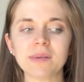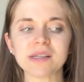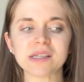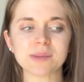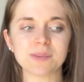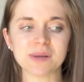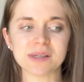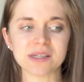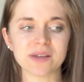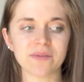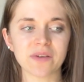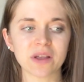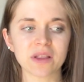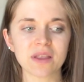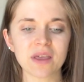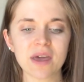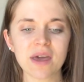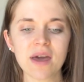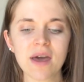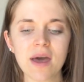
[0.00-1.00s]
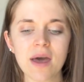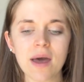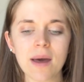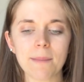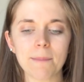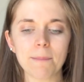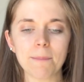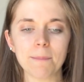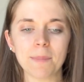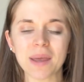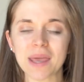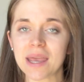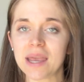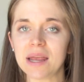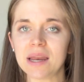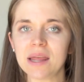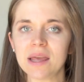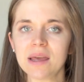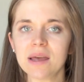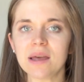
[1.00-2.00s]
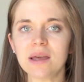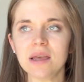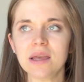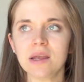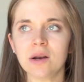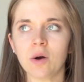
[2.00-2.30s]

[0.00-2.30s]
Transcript: but specifically bikini.